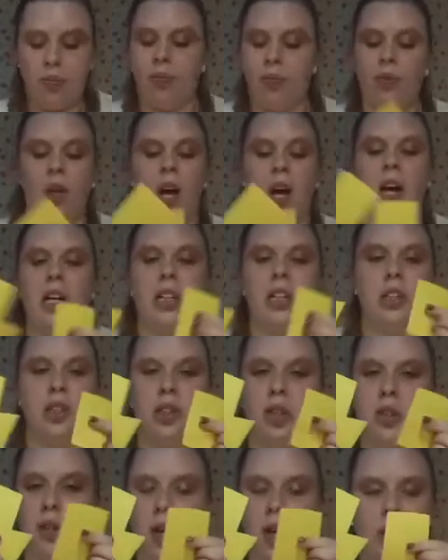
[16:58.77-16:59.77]
I just
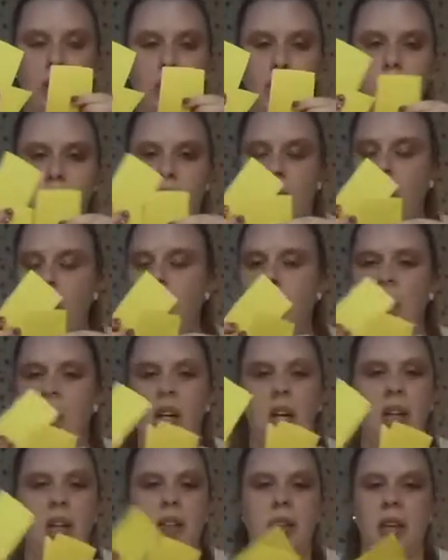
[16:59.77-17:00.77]
do yellow shapes, and
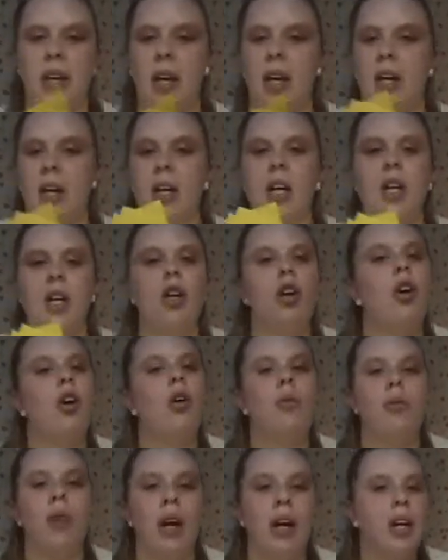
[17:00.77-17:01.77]
I say, can you
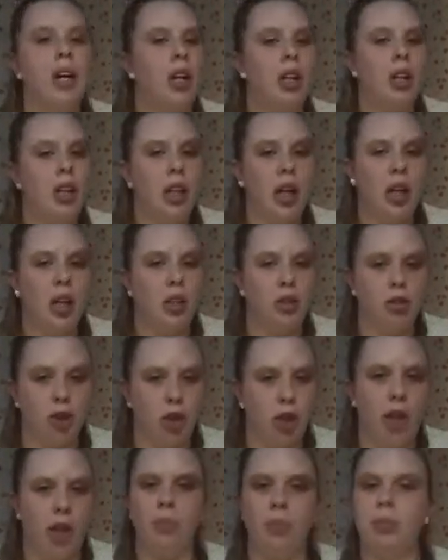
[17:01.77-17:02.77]
go find all the yellow
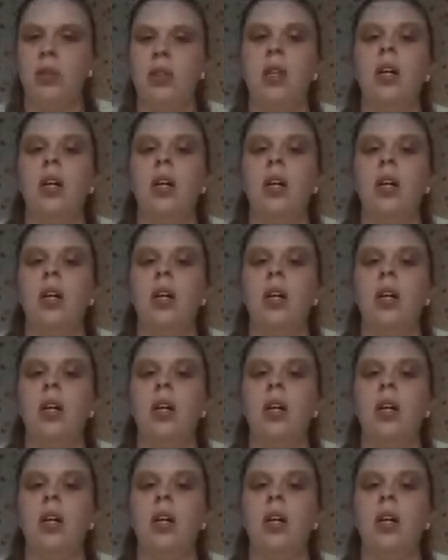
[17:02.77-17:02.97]
shapes?